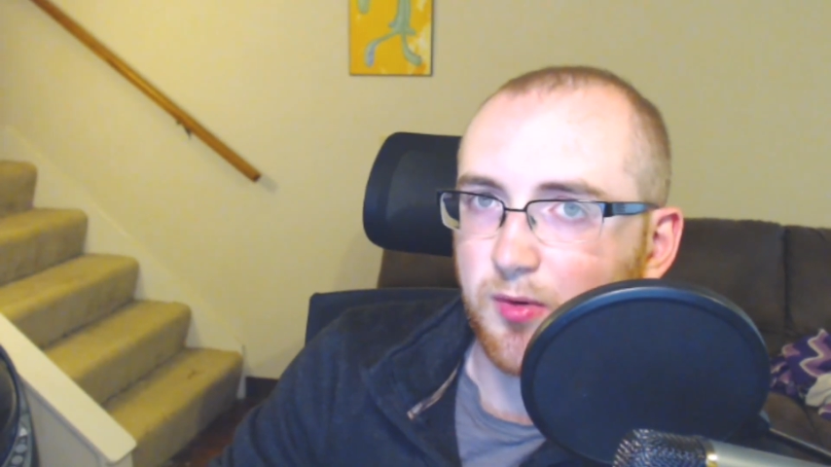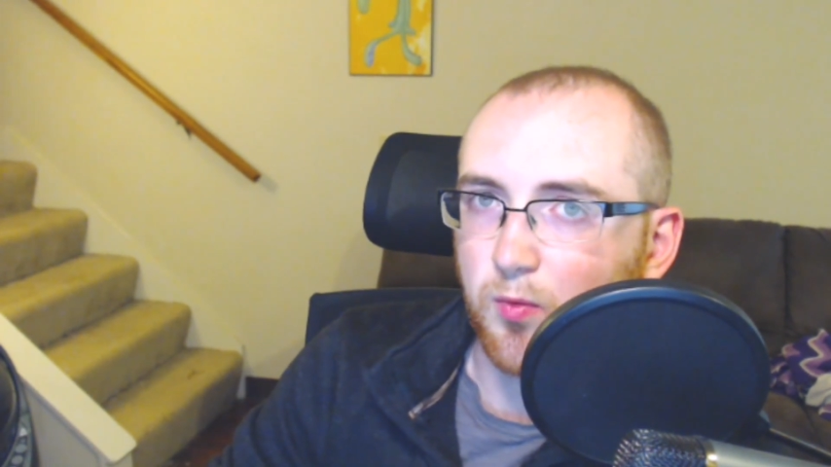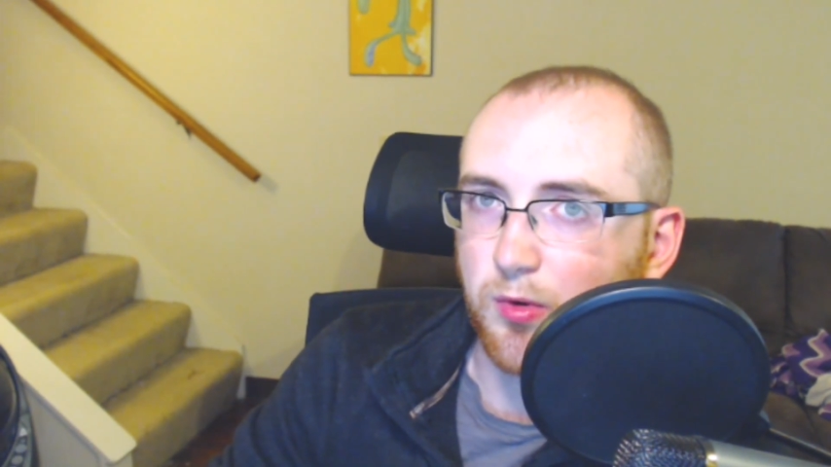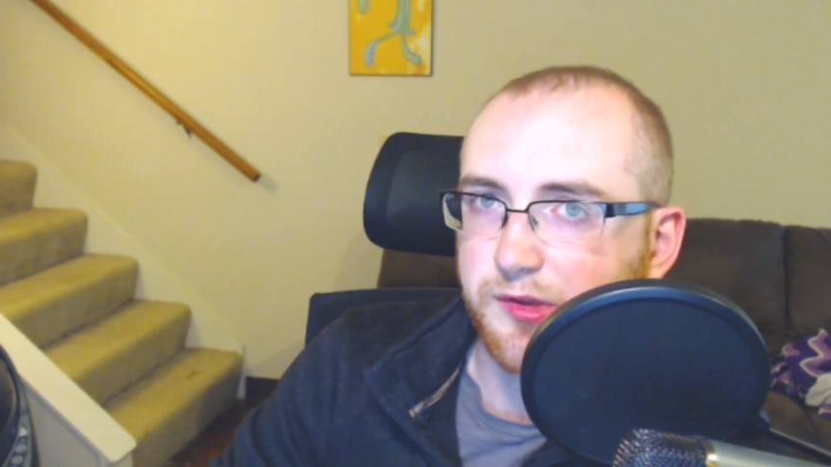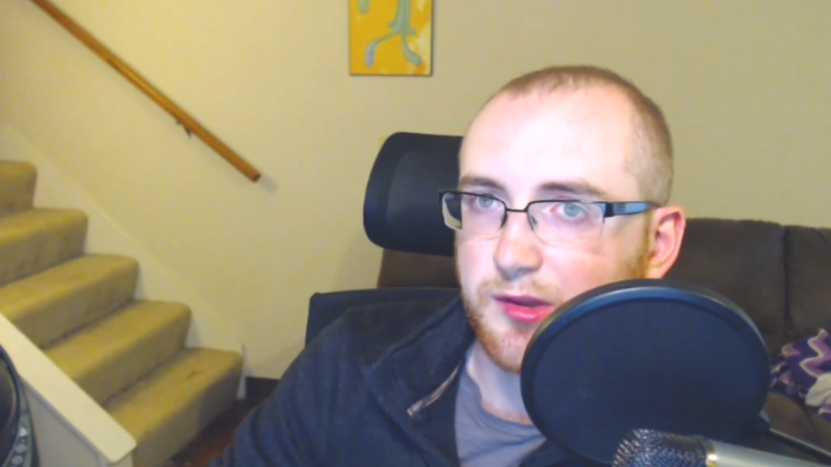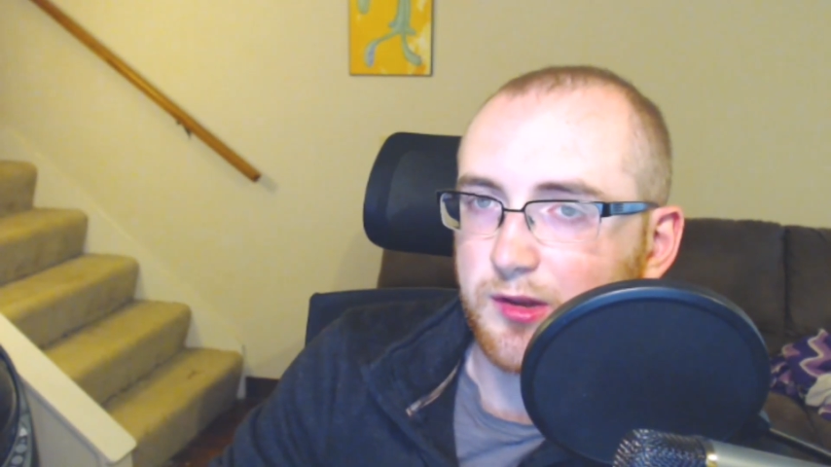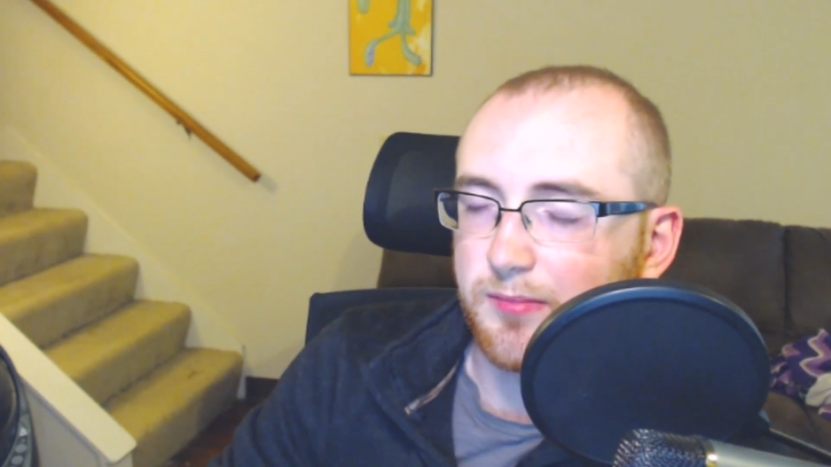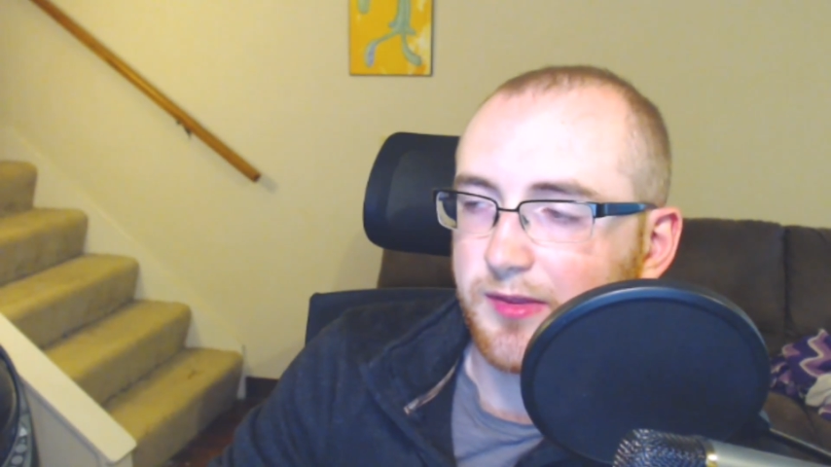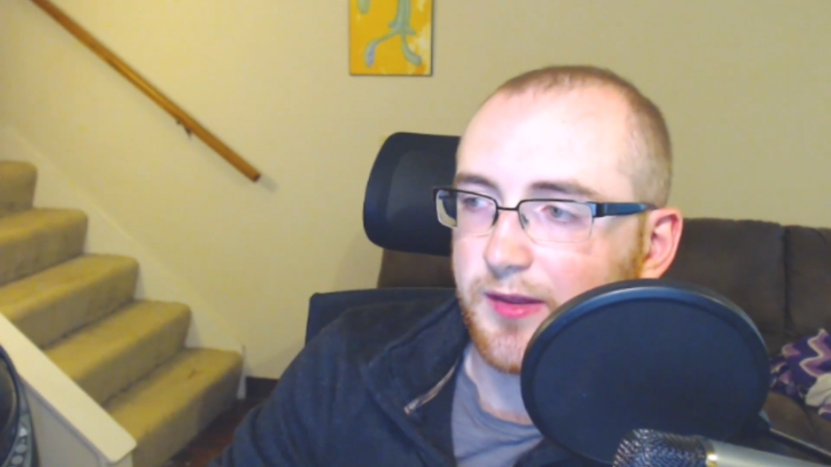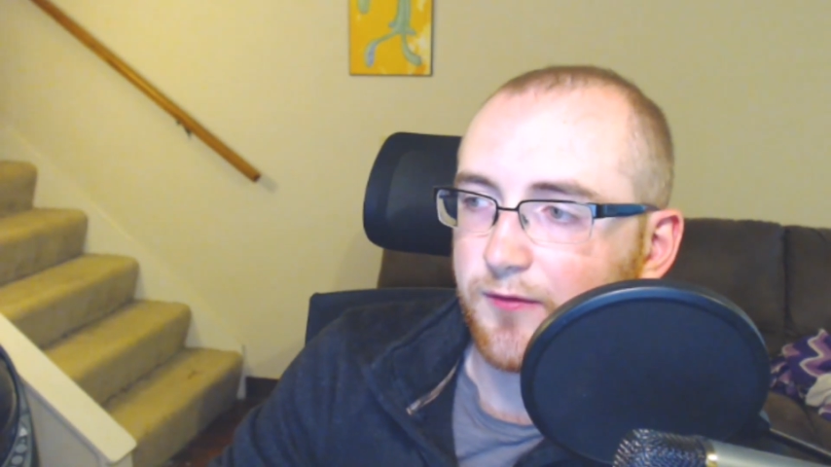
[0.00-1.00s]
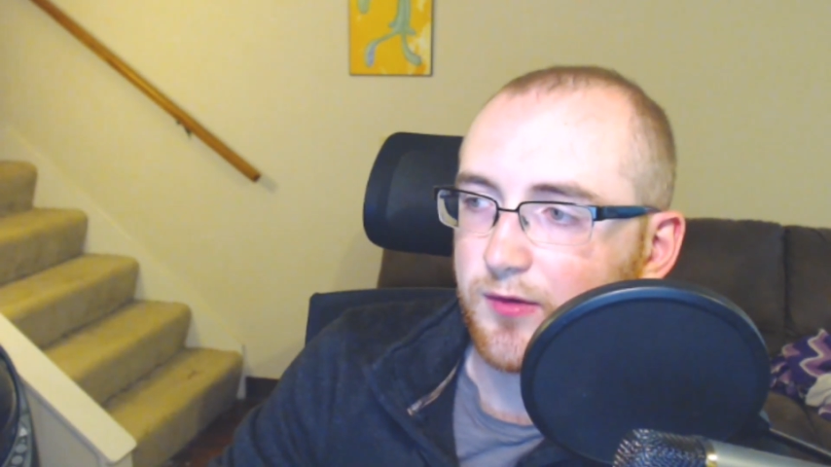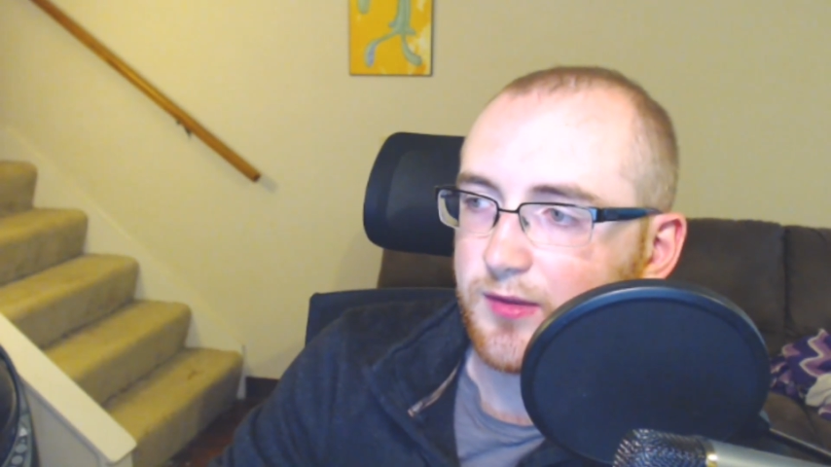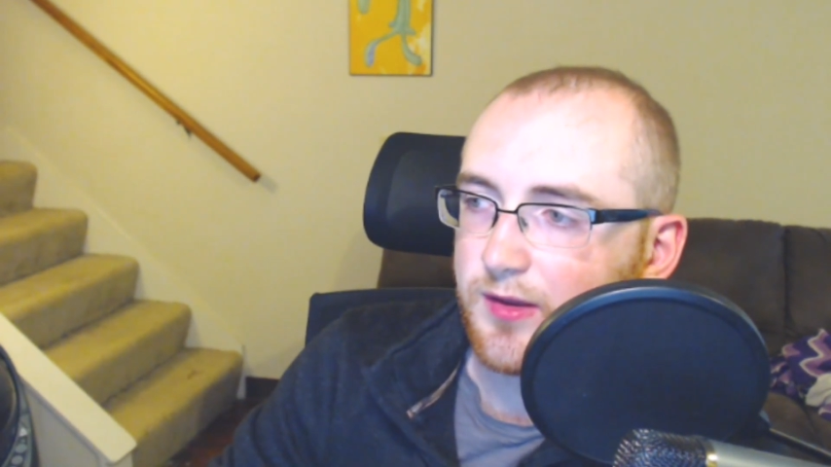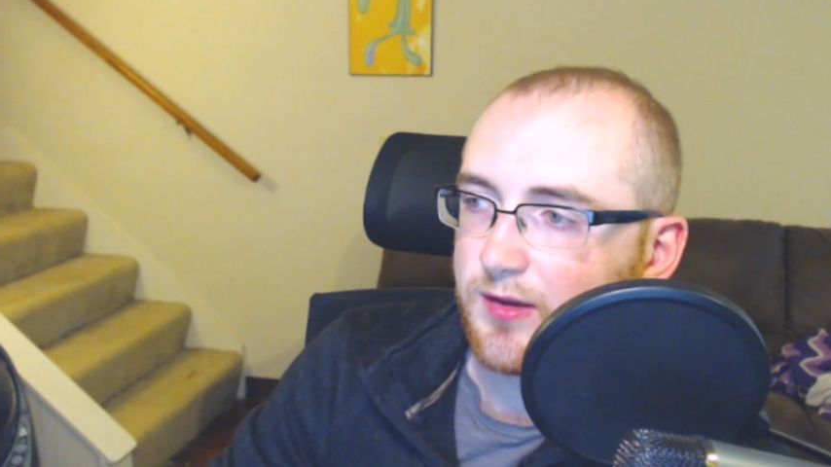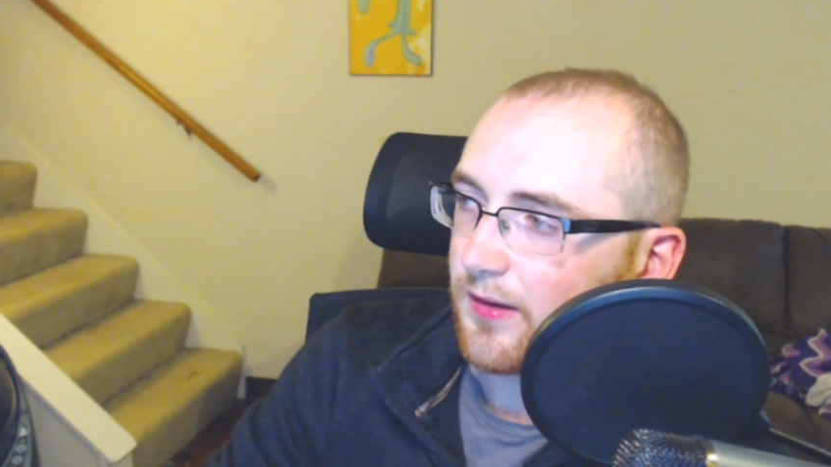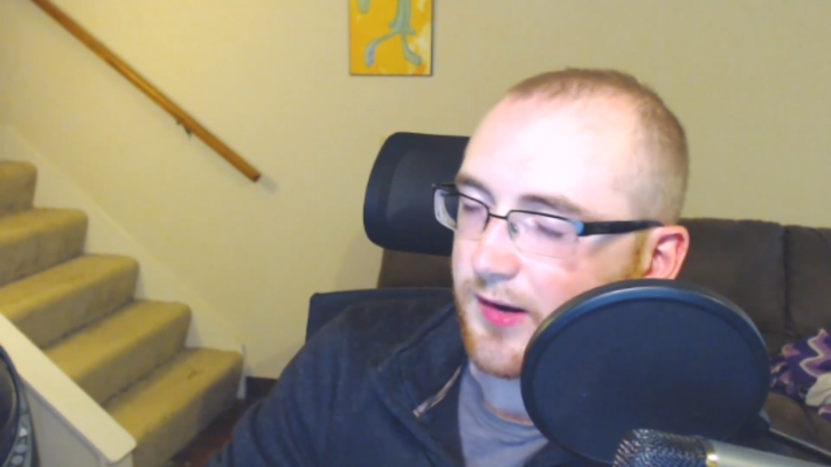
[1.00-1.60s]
but works a little bit differently.